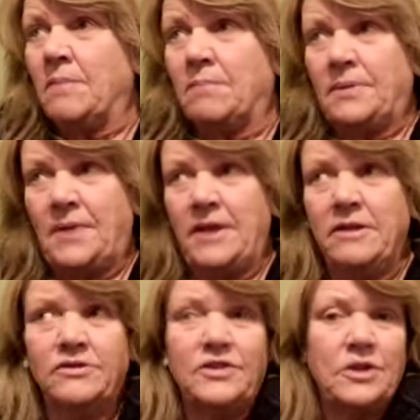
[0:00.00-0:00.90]
But then
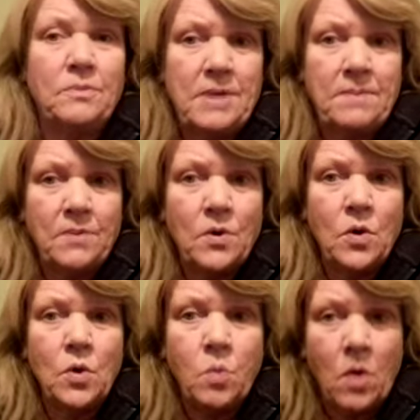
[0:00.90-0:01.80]
there's the people
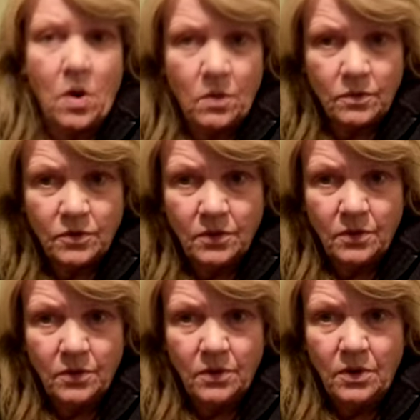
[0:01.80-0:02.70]
who won't.
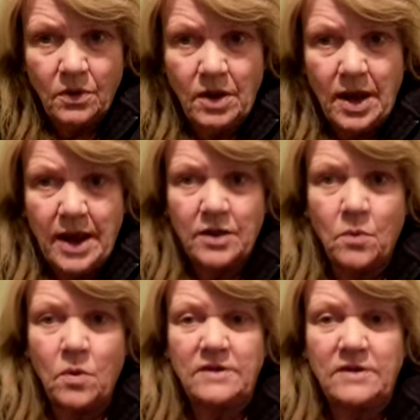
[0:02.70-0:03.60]
And the
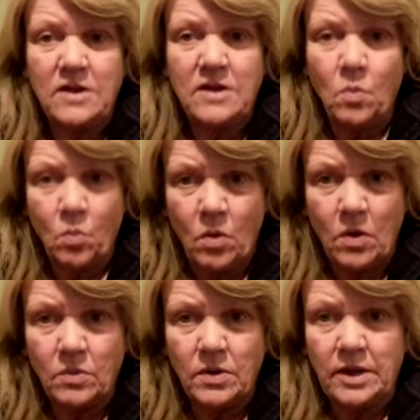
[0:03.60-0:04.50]
ones that
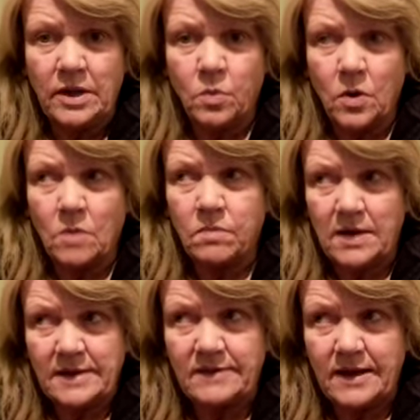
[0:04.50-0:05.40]
won't in the
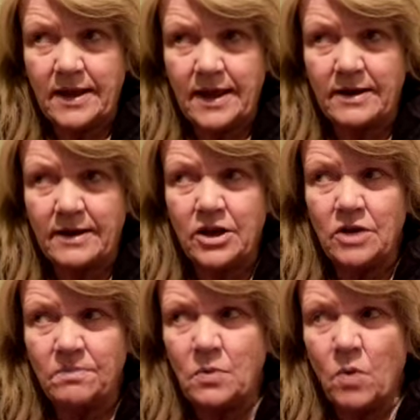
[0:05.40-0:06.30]
workplace, again,
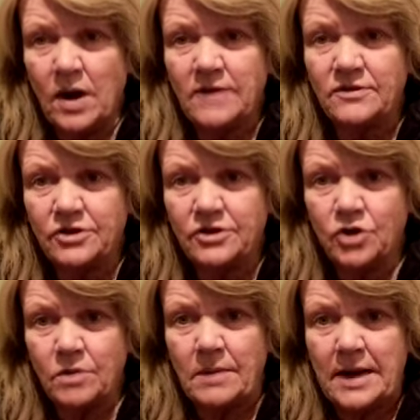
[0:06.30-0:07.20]
you'd be wise to
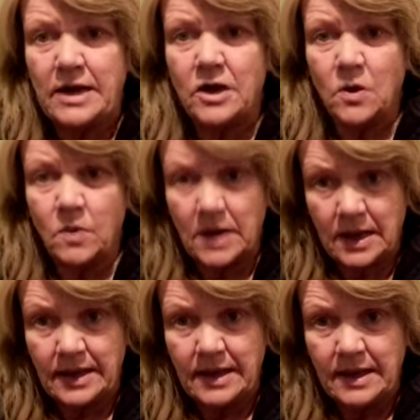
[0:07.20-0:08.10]
terminate
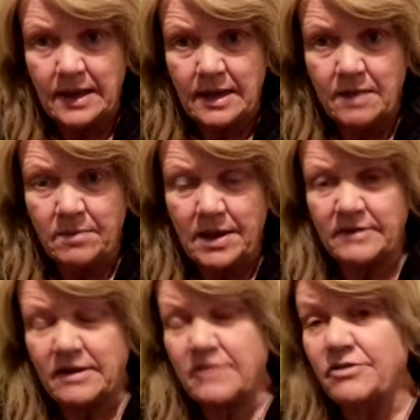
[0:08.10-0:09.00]
quickly
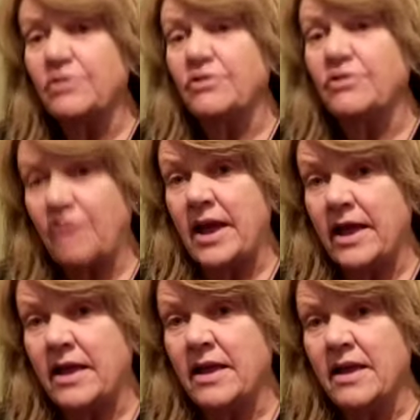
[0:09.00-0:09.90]
because, as you're
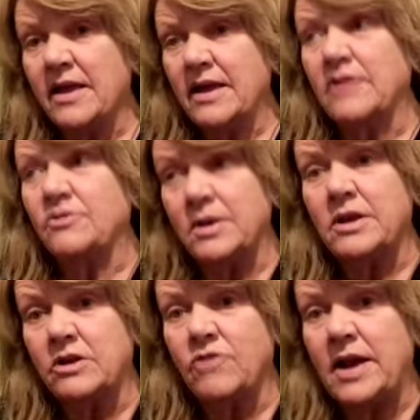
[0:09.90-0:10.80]
saying, it's really
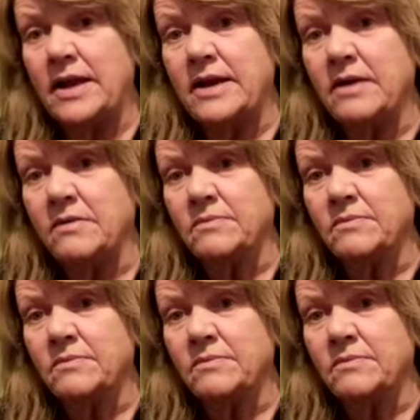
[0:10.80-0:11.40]
going to drag you down.